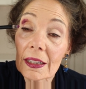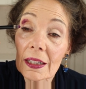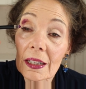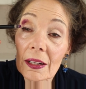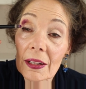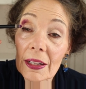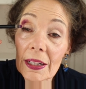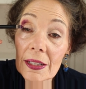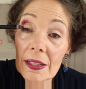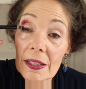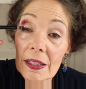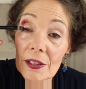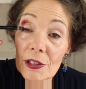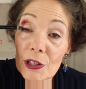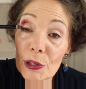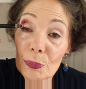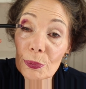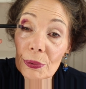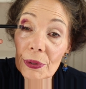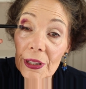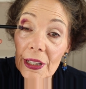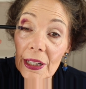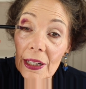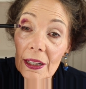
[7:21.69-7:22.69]
Oh, that's such a
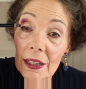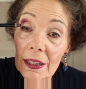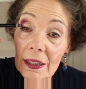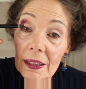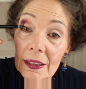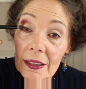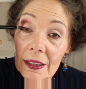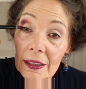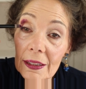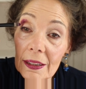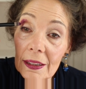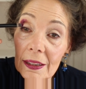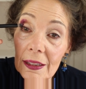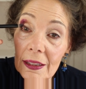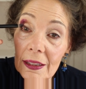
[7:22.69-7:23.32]
pretty color.